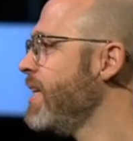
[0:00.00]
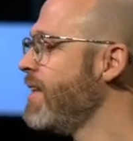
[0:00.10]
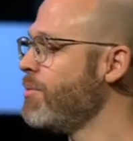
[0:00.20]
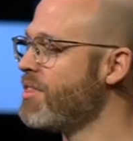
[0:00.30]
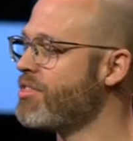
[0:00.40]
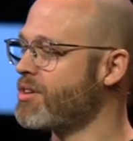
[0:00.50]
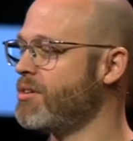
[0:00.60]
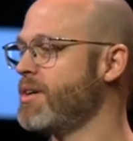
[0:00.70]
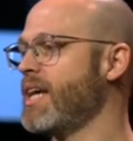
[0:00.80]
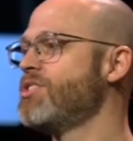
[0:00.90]
and they would
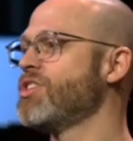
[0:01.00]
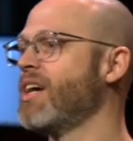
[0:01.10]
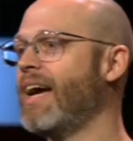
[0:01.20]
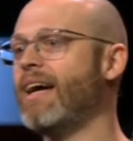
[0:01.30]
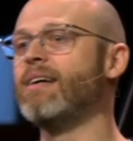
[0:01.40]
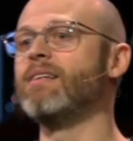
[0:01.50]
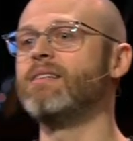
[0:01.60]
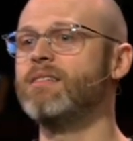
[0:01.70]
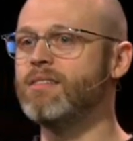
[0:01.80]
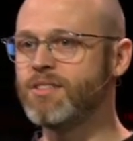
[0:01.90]
throw it at your
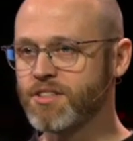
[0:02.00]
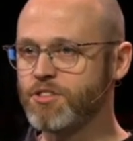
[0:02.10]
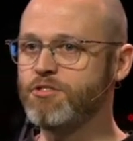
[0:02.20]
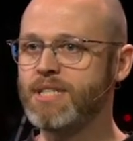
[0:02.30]
head until